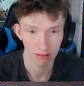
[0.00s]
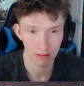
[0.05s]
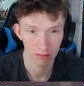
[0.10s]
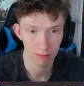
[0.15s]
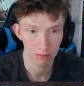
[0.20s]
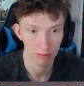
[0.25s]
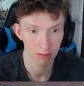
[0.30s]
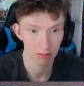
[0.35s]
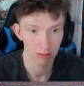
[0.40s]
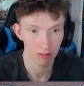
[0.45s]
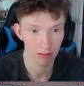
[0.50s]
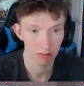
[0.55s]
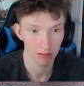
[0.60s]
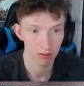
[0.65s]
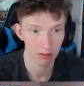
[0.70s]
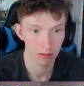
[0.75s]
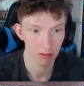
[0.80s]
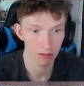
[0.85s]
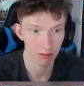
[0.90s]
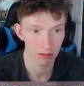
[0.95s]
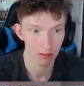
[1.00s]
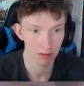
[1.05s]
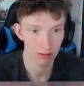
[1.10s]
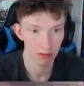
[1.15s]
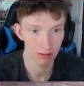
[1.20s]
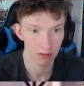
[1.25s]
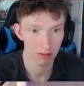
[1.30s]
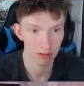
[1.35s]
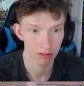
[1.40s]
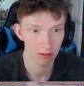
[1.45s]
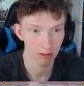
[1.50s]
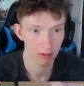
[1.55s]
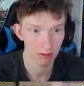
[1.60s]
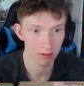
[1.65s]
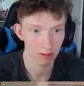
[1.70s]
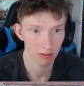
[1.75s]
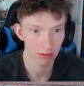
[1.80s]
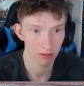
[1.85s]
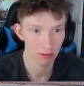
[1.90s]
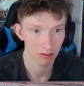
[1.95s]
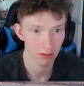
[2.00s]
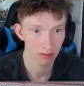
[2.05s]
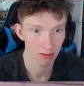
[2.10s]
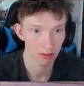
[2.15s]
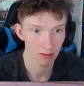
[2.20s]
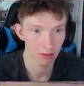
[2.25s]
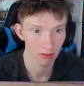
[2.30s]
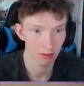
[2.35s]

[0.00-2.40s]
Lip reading: (no one is talking)